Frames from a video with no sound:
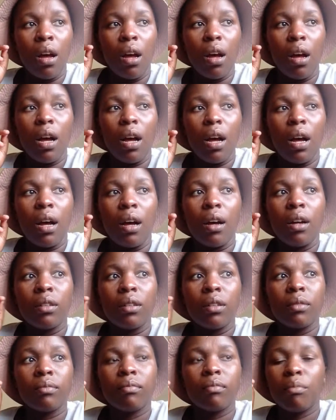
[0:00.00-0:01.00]

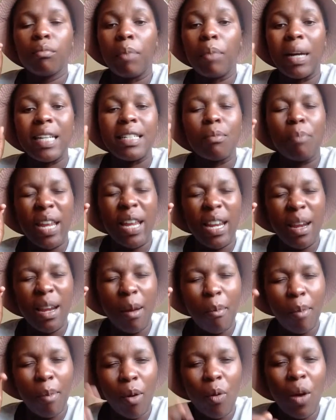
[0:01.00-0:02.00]
But my
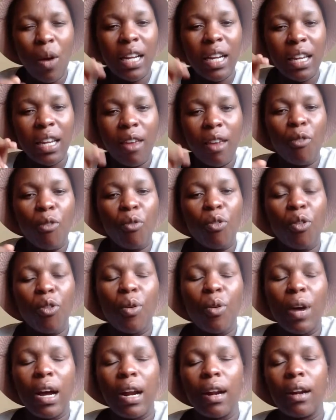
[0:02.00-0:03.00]
number one, if you
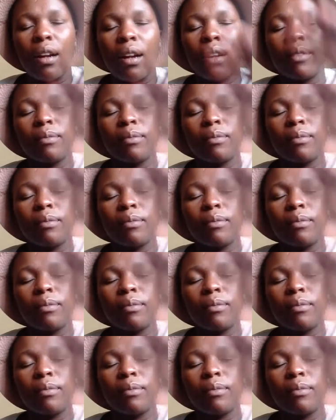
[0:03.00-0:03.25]
are